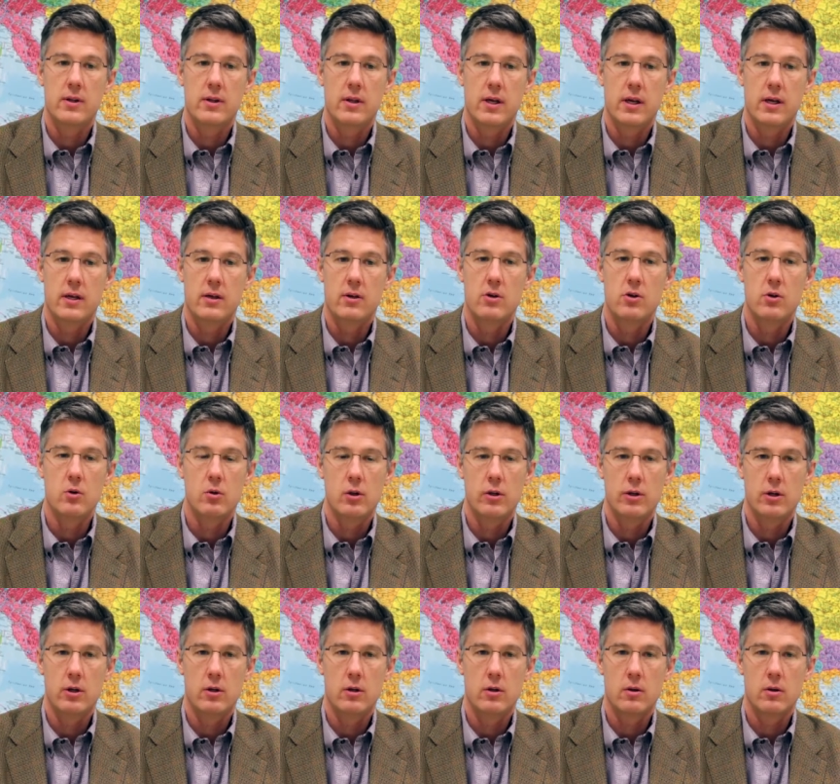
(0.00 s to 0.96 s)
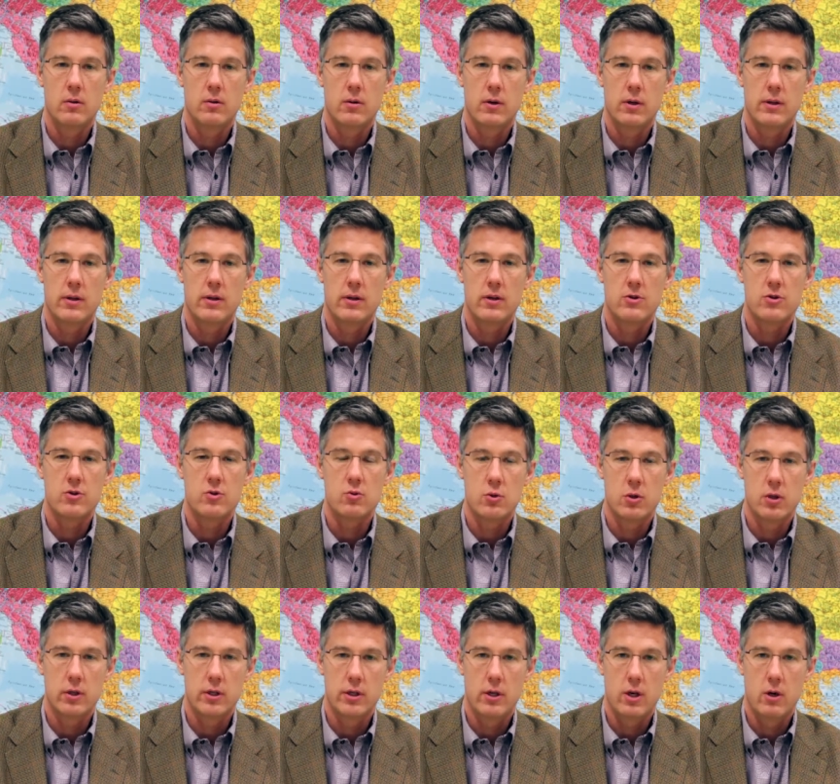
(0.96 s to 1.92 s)
in nuclear, there's
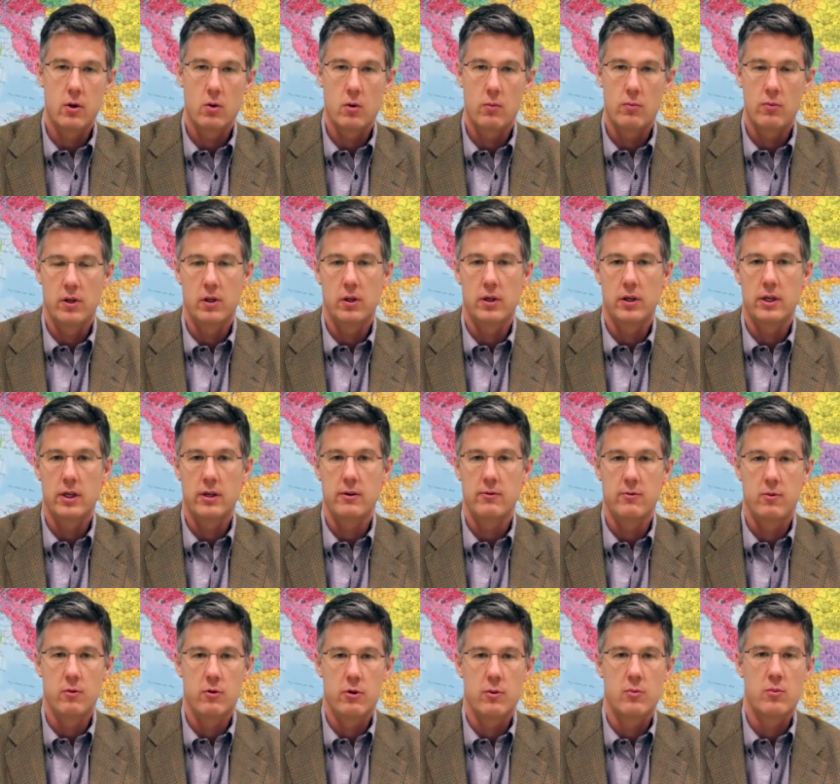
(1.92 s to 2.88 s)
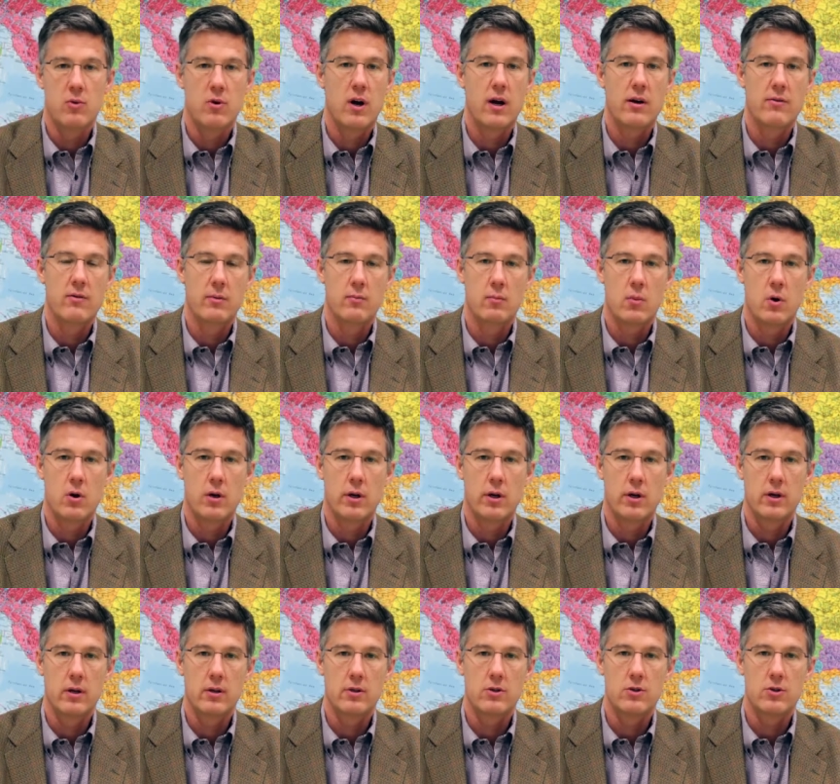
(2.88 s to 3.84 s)
really no ability for the private
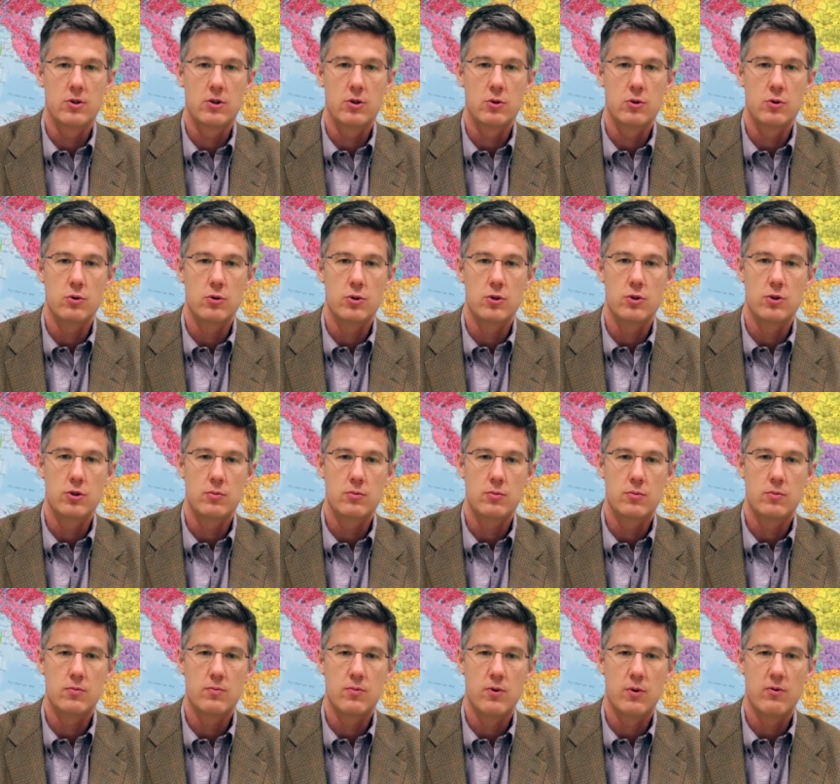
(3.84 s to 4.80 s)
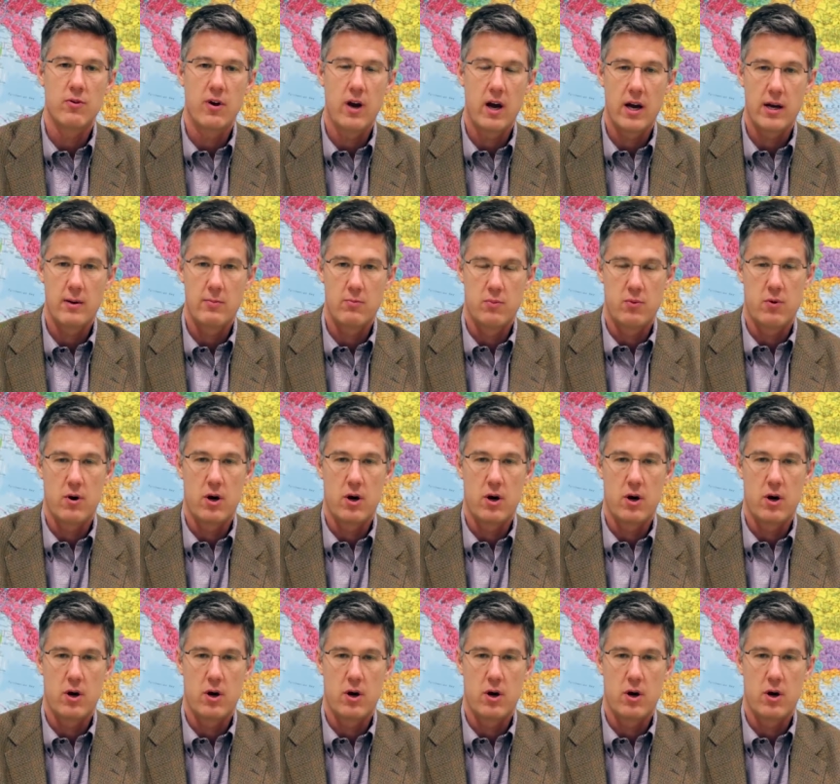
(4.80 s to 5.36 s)
market to provide